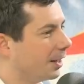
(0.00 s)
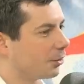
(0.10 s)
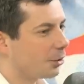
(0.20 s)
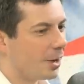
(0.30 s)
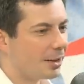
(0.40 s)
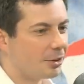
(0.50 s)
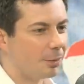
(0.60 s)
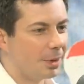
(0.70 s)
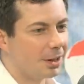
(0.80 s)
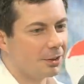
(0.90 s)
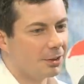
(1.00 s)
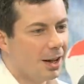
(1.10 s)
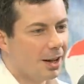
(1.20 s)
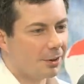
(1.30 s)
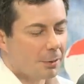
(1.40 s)
So it's not just because
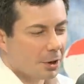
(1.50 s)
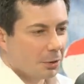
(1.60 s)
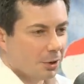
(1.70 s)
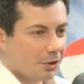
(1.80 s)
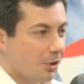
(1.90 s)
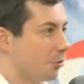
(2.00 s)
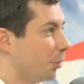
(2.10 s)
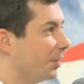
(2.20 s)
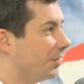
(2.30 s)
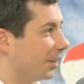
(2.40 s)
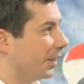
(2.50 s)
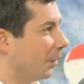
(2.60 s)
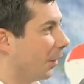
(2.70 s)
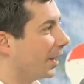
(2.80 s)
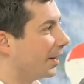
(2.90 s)
it's not because we just intrinsically
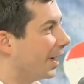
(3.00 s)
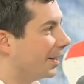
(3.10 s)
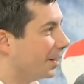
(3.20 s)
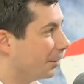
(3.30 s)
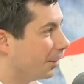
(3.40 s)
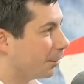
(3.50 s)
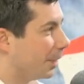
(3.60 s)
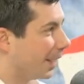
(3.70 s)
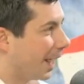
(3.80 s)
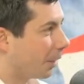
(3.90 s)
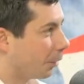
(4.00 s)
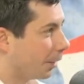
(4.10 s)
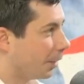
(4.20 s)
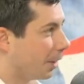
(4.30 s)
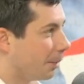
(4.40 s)
like the idea of this being
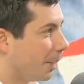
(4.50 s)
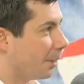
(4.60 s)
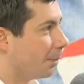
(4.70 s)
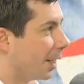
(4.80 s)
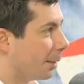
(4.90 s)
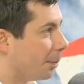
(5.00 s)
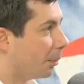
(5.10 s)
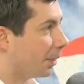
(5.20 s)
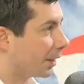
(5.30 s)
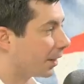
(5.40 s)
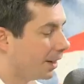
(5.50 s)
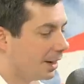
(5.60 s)
handled uh, by the, by a public